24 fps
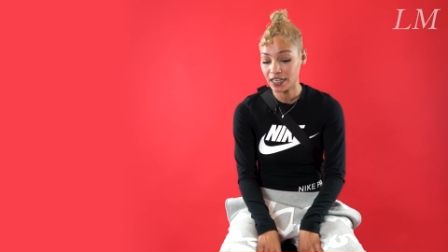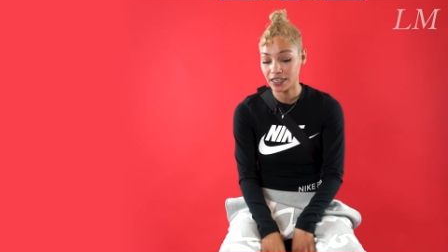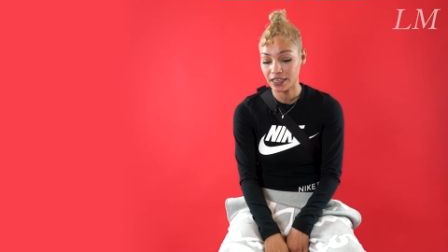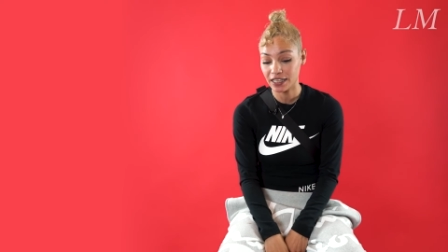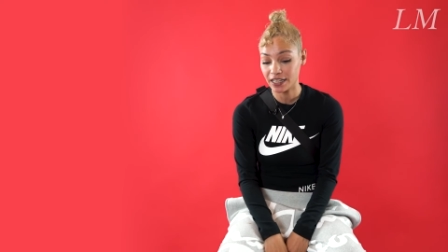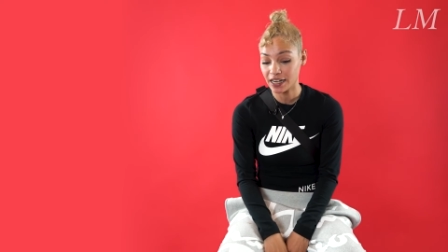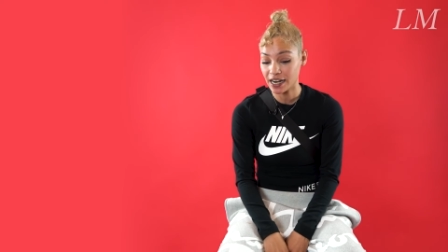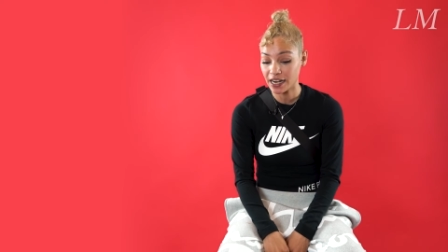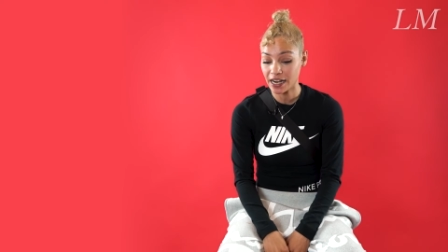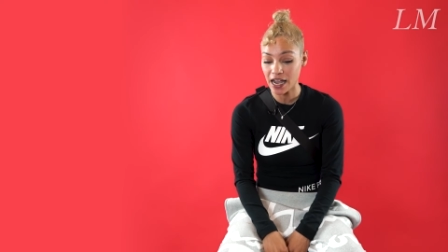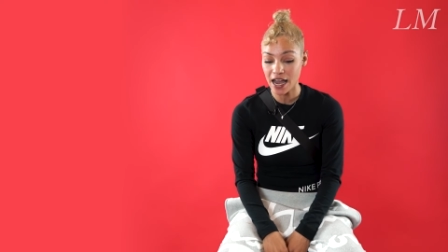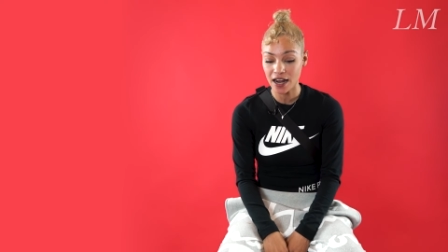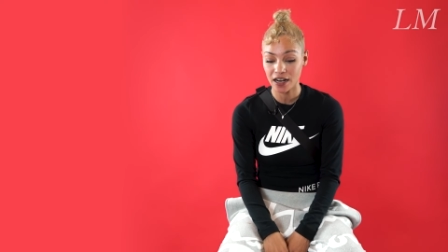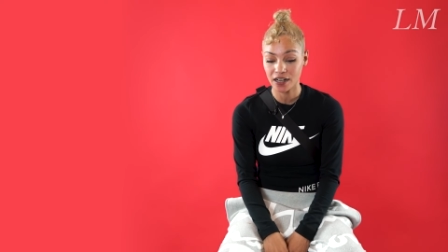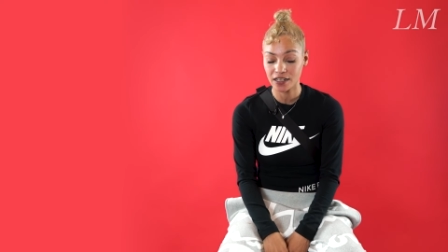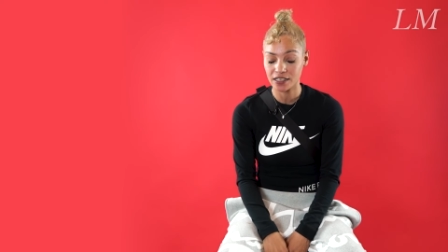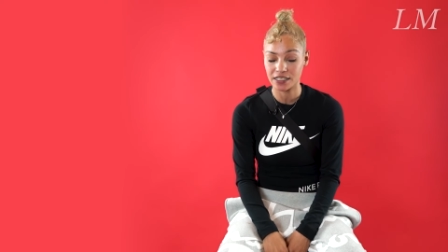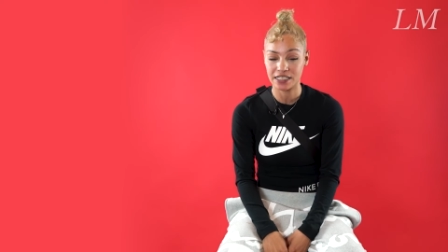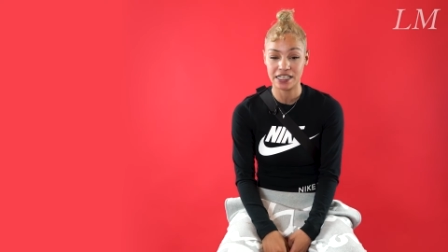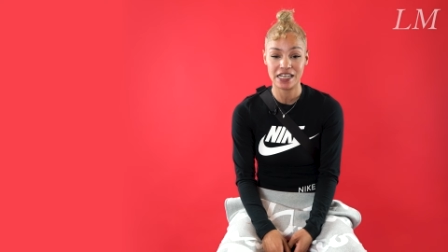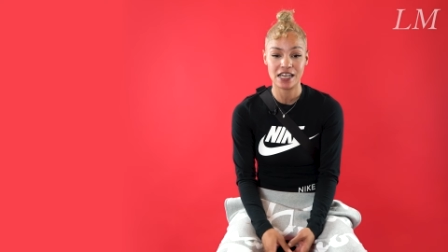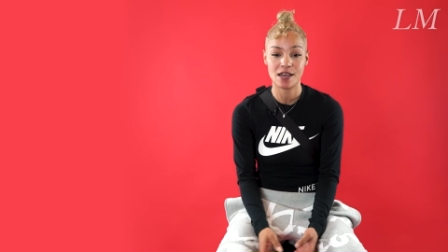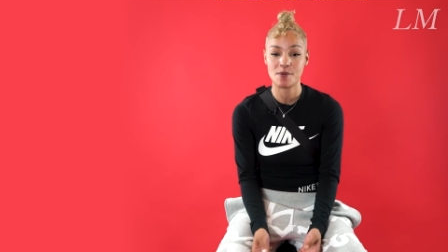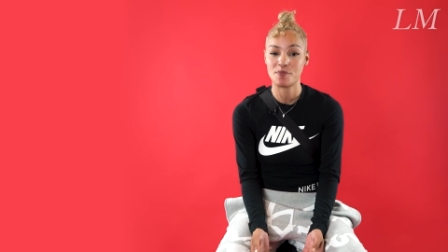and then I got a
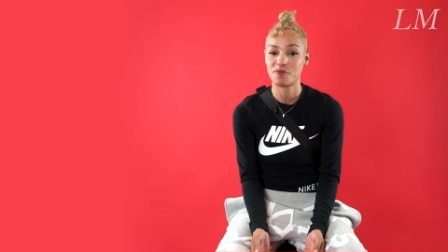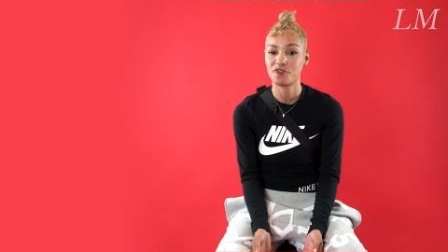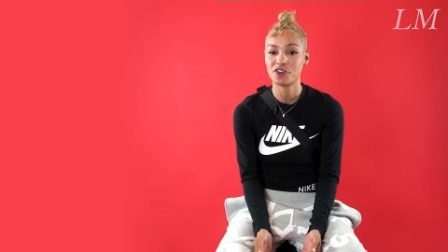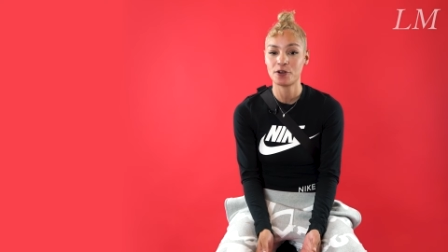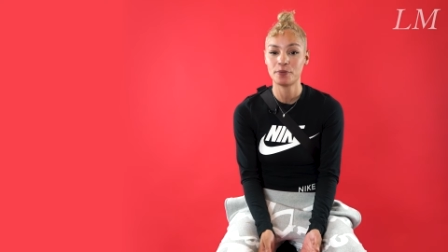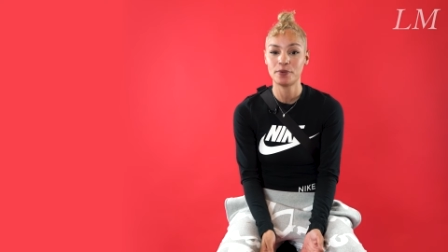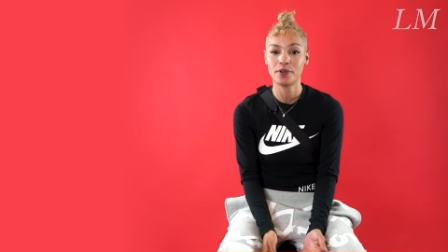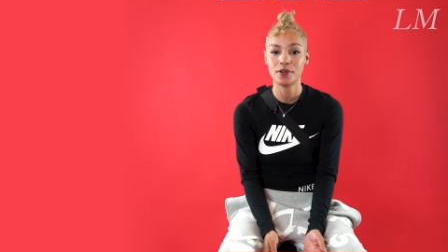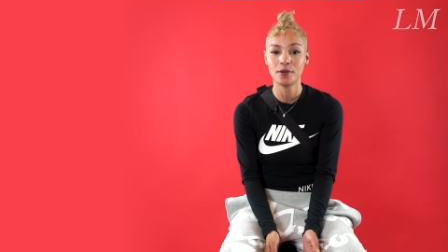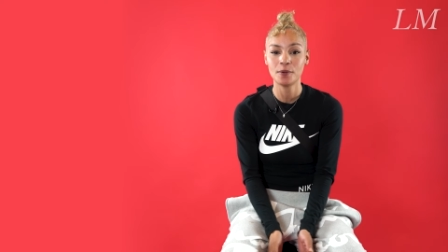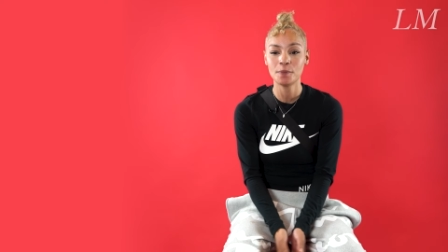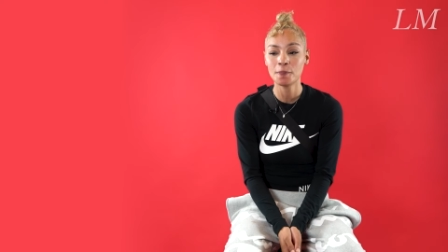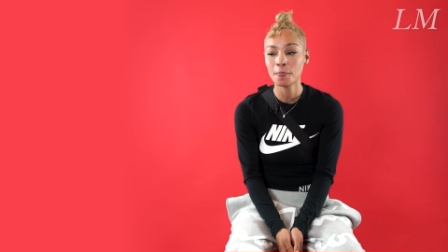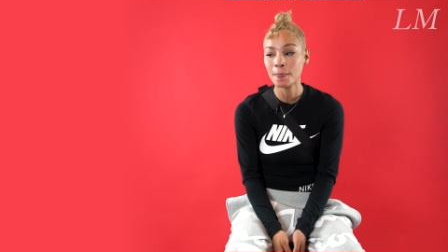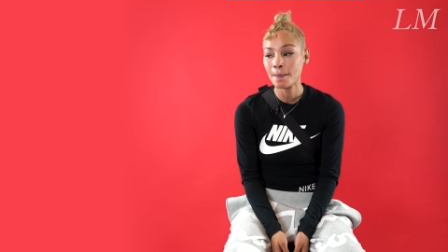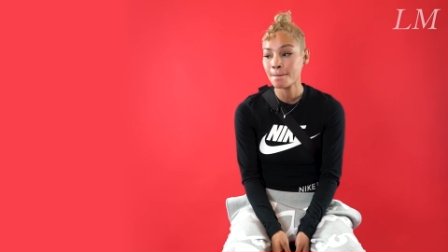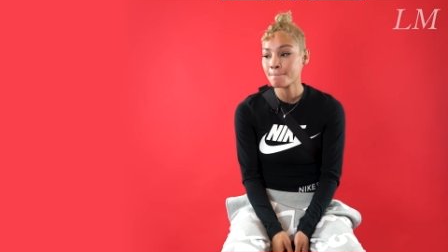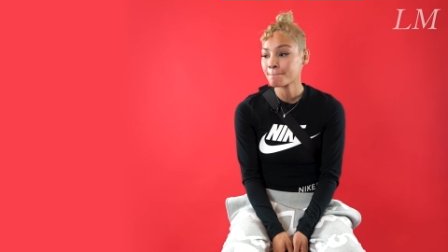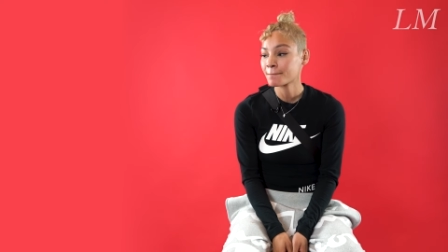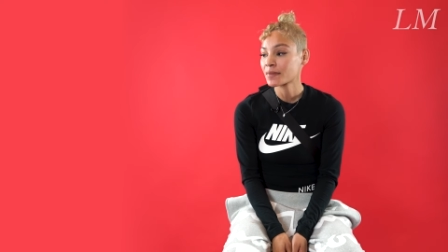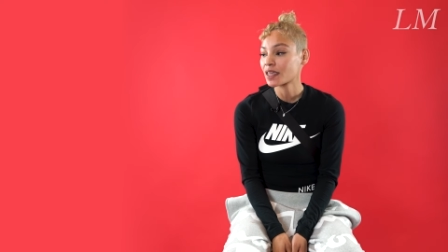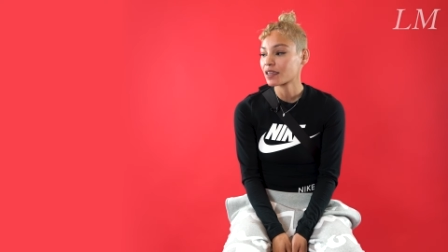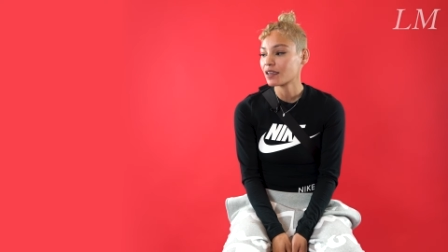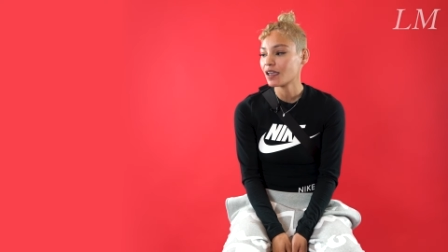DM from him,
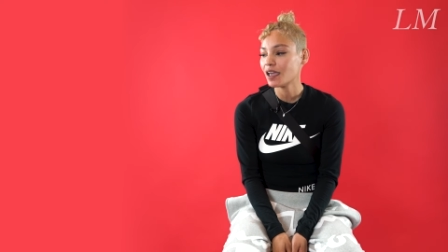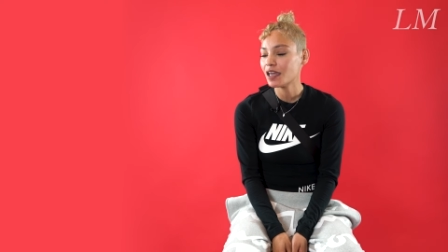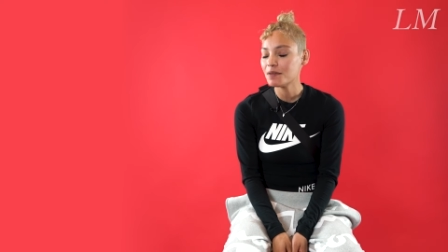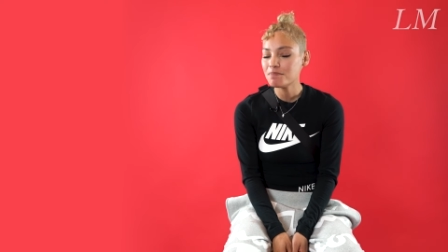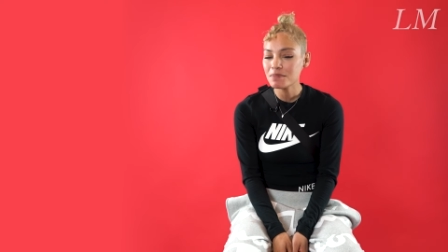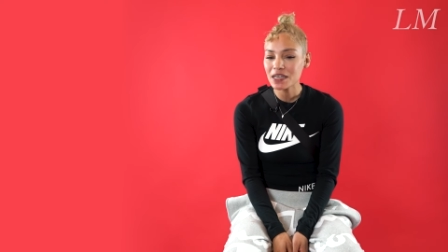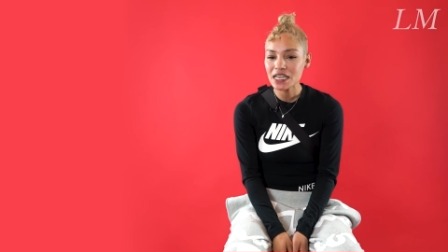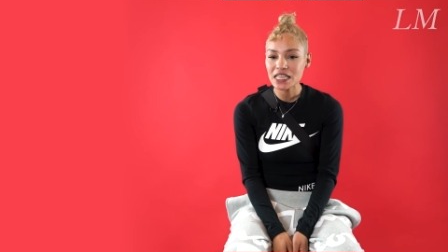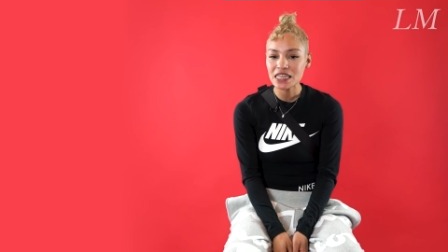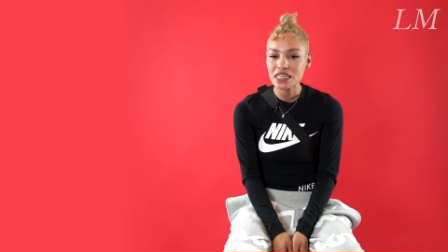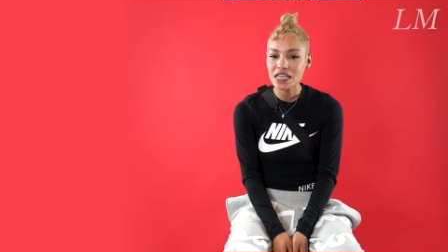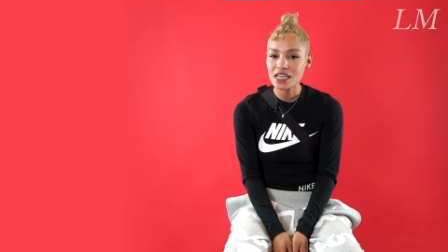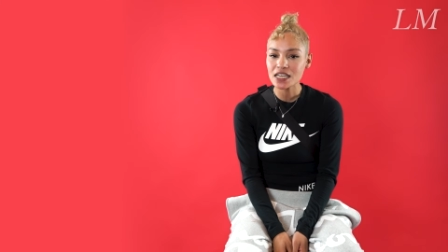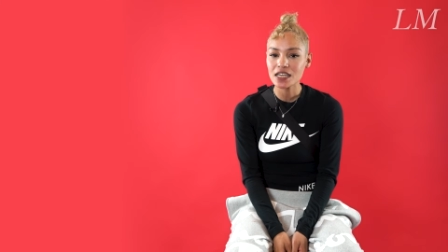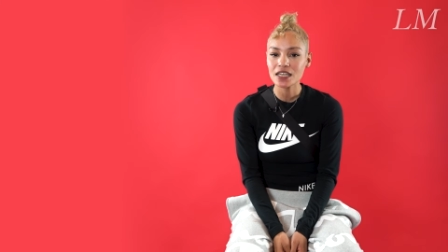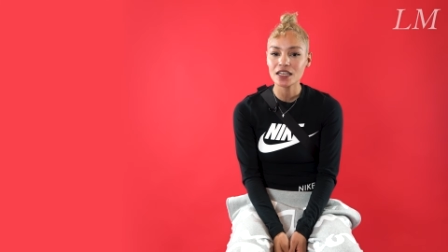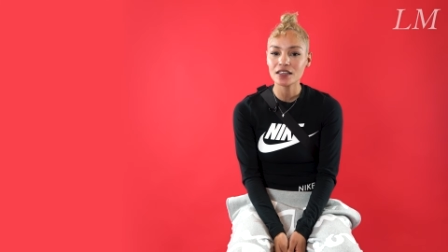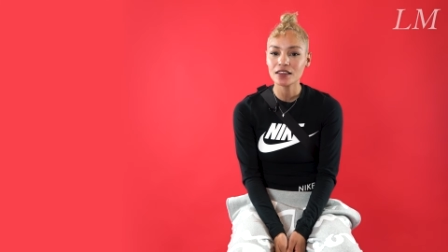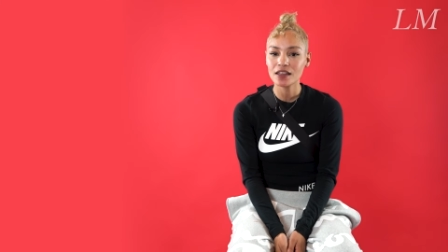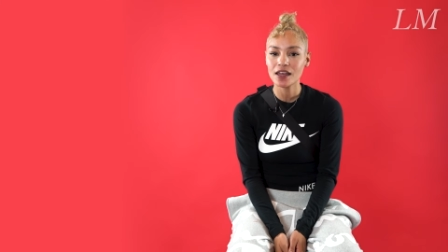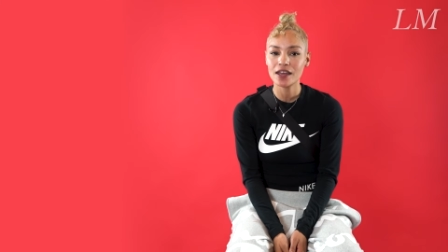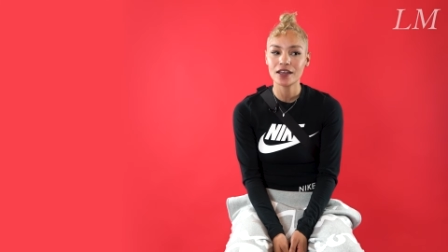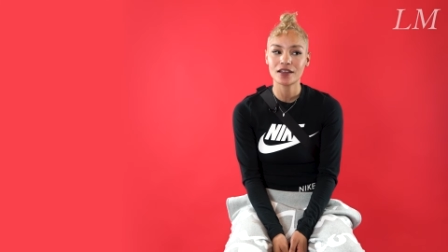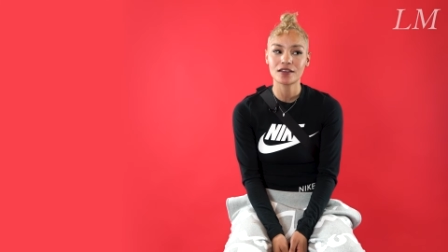and me
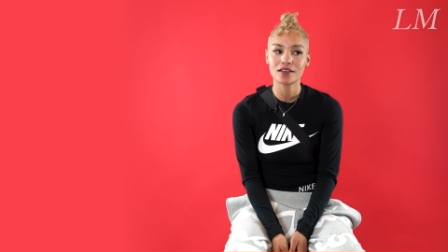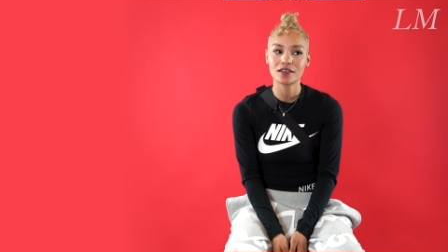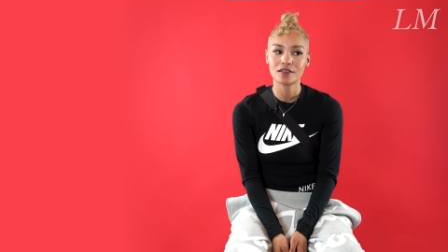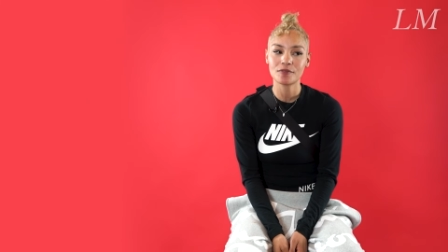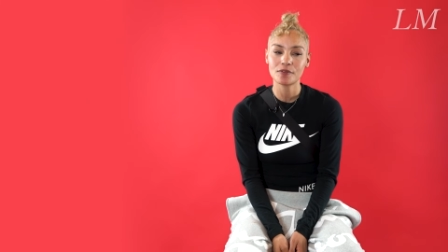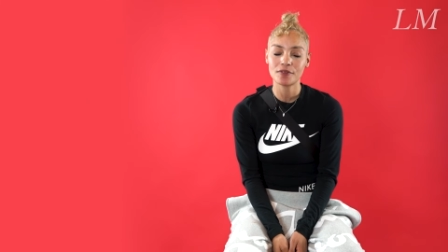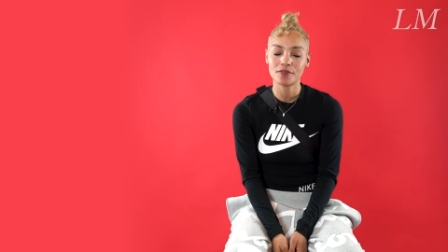thinking like